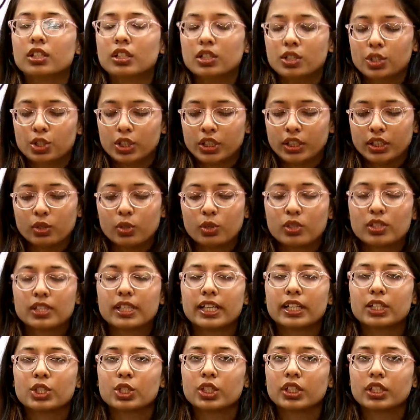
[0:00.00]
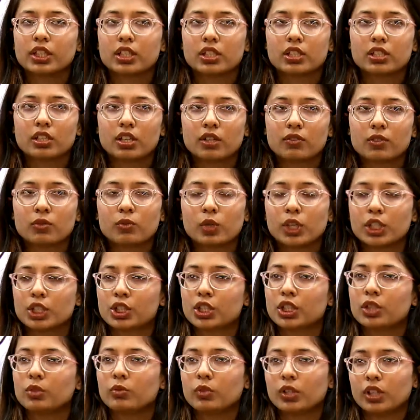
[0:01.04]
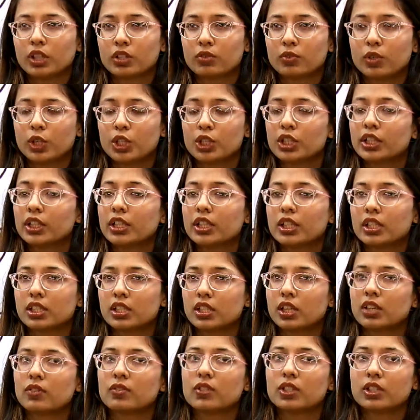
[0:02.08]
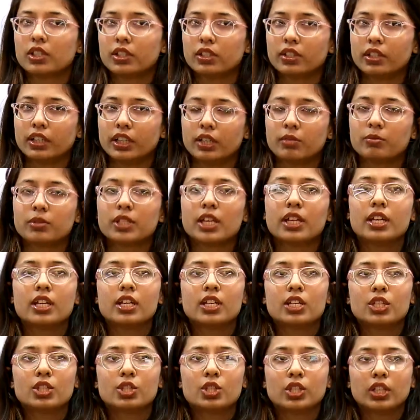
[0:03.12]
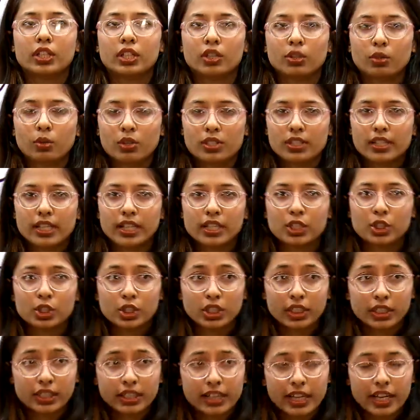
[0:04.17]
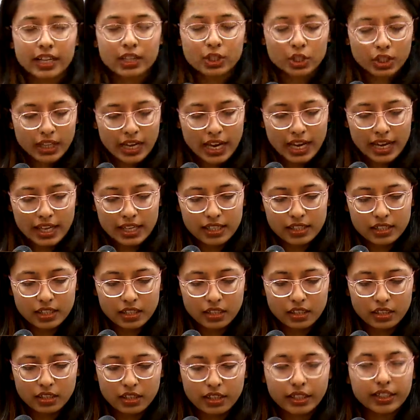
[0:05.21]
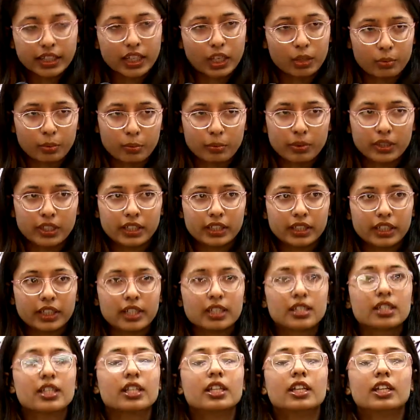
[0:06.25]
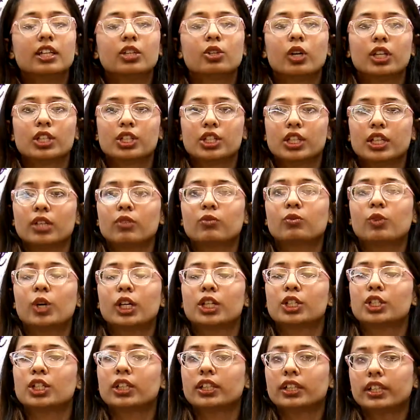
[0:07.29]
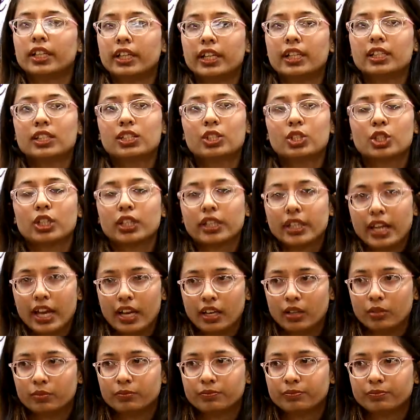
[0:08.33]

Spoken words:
she knows that she deserves what she works for. She deserves her dreams. She knows that she has the capabilities to achieve what she thinks she can.